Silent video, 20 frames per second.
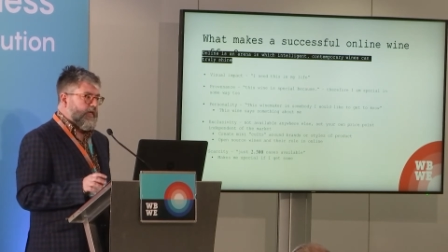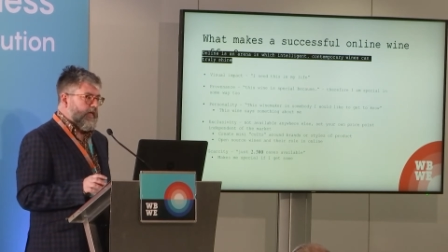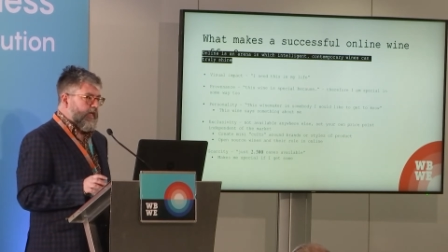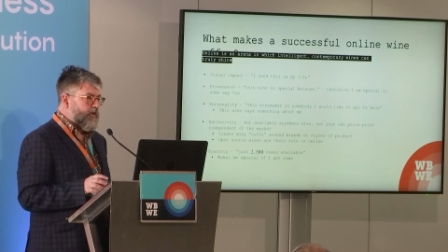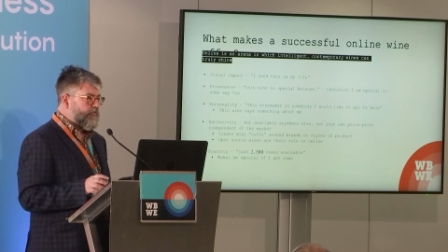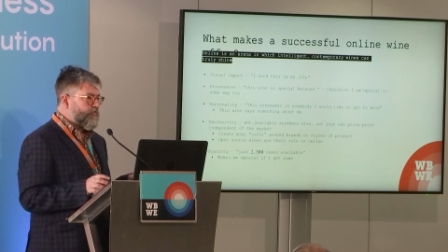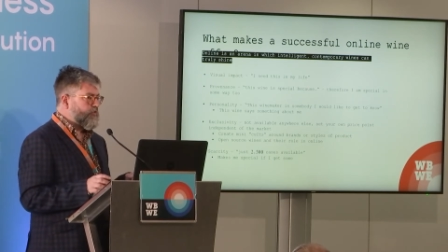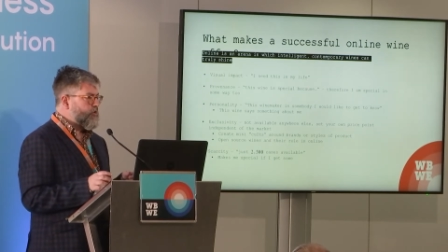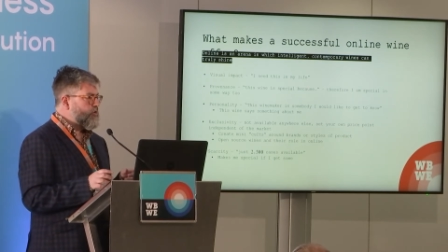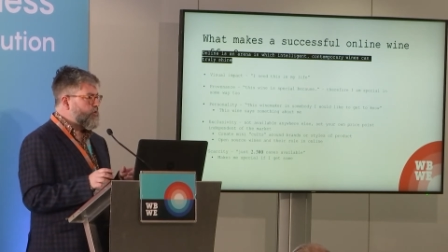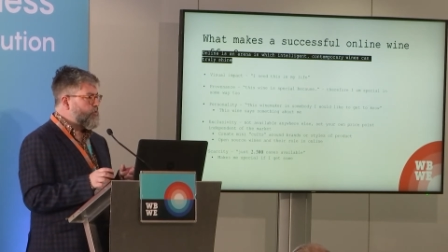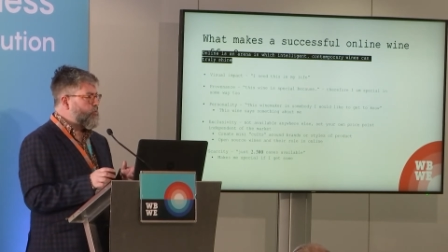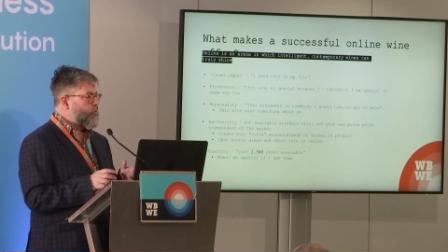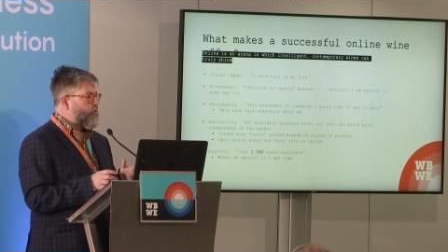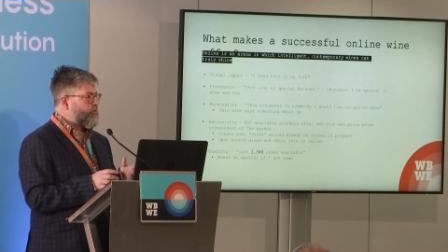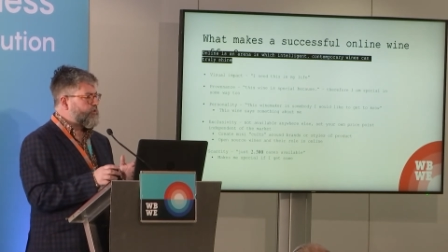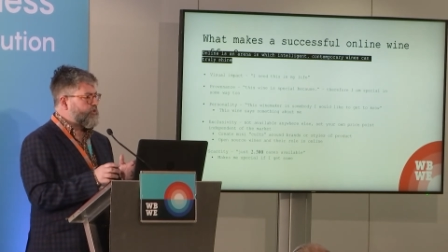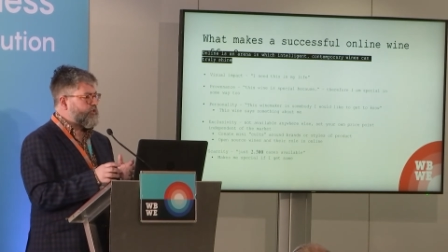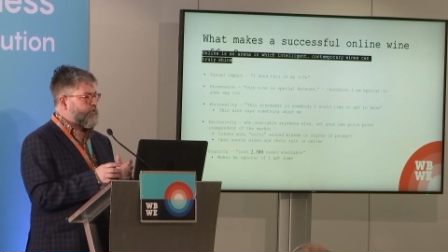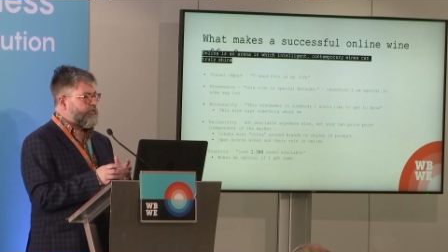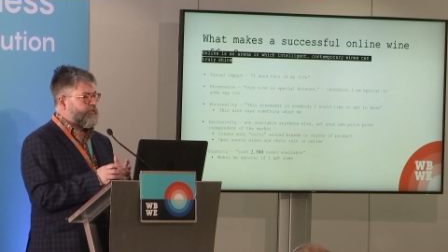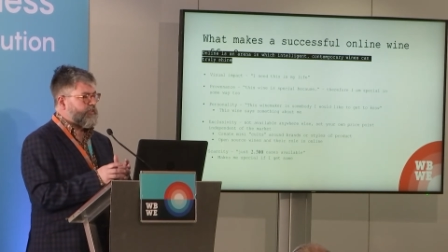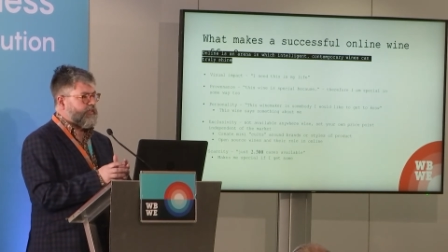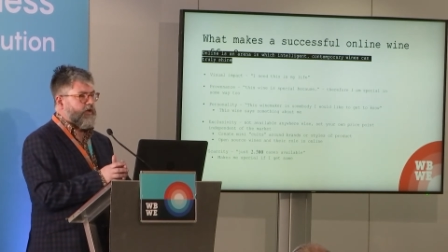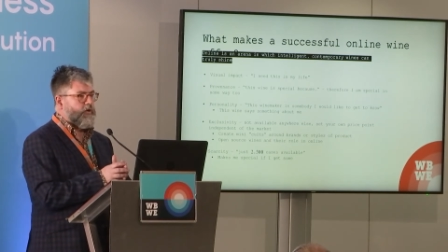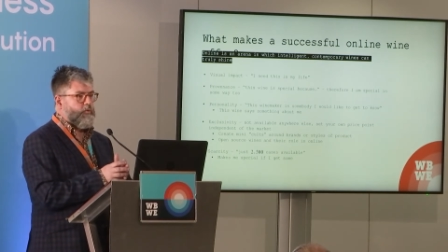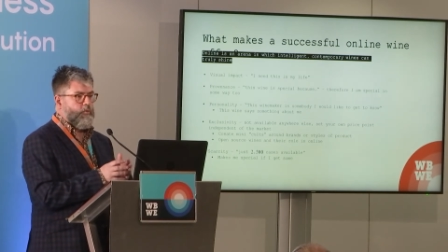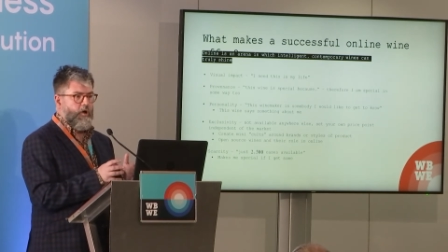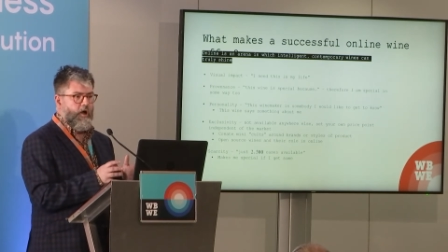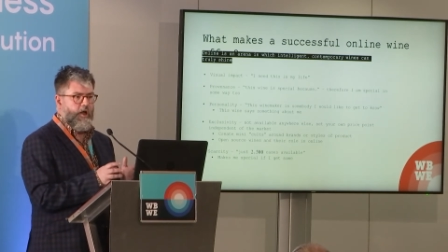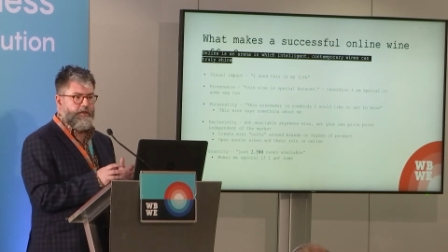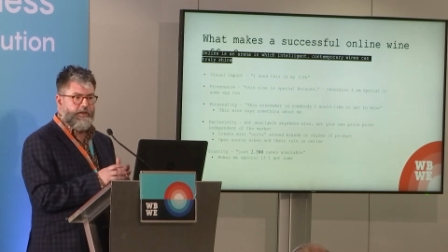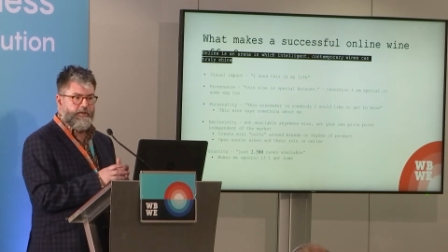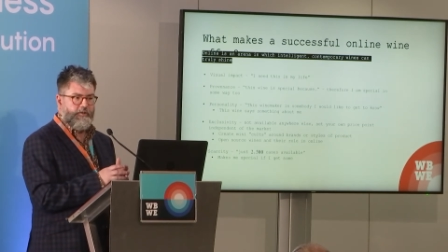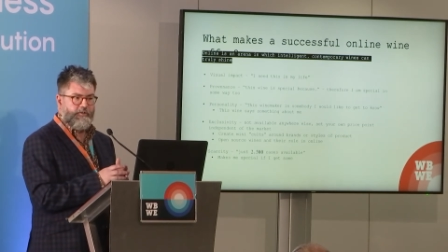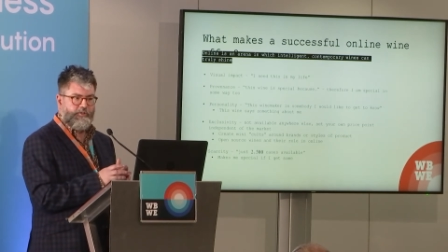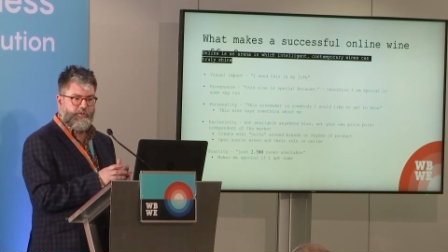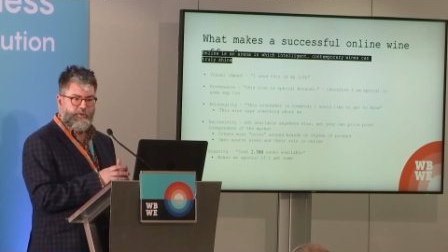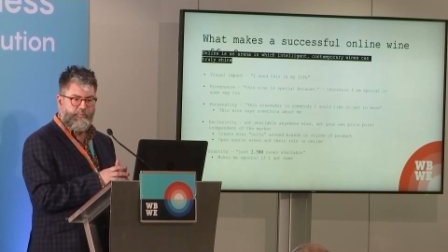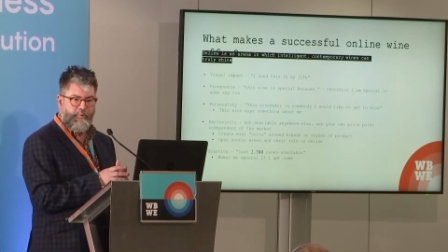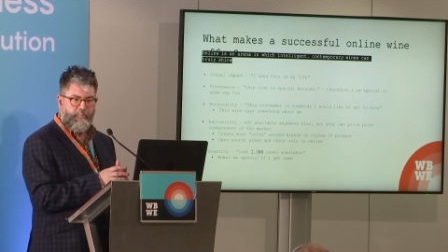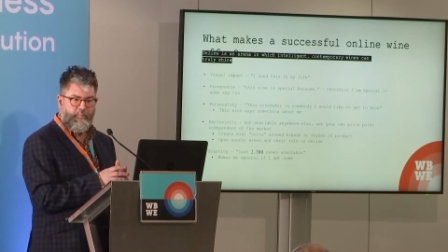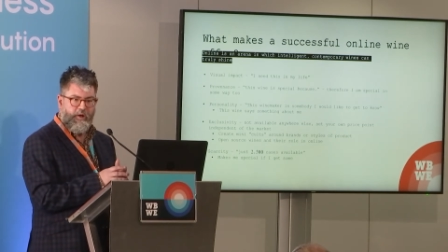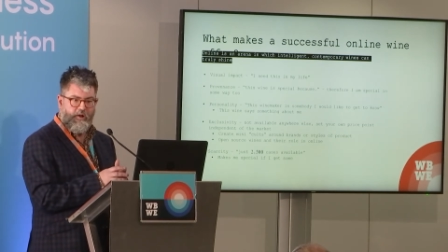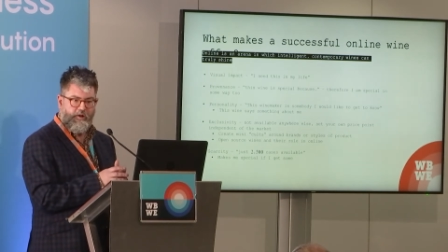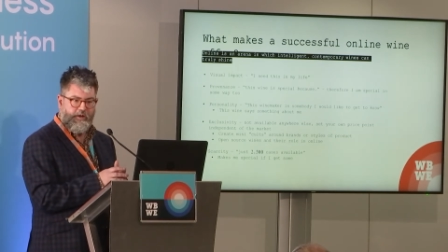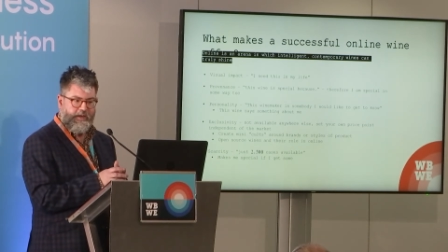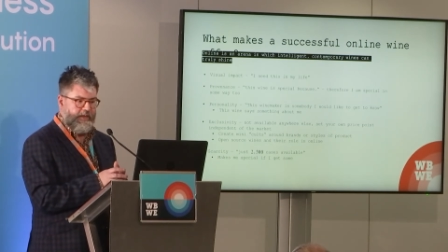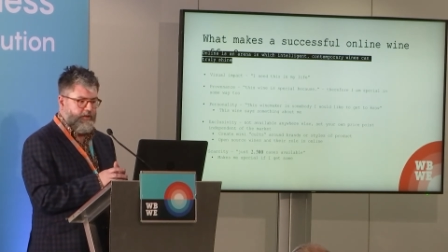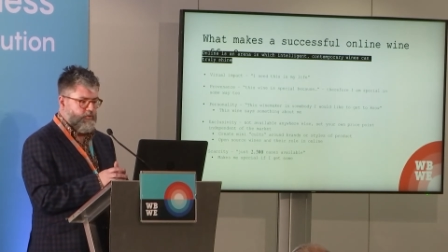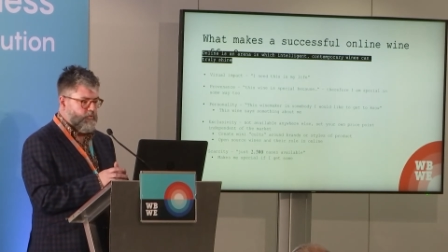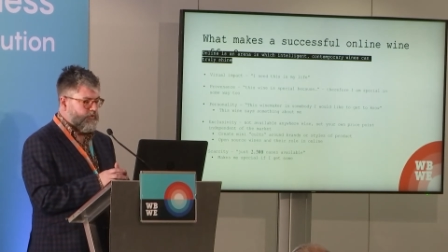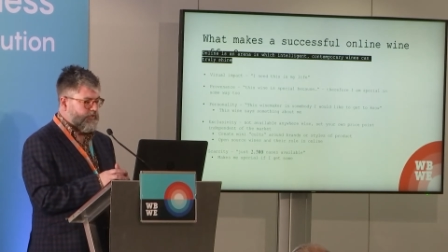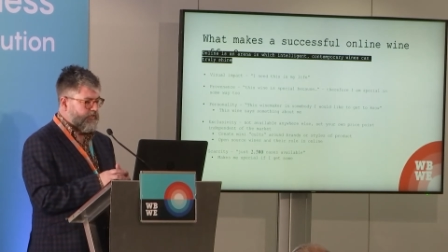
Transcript: if you want to sell wine in a supermarket or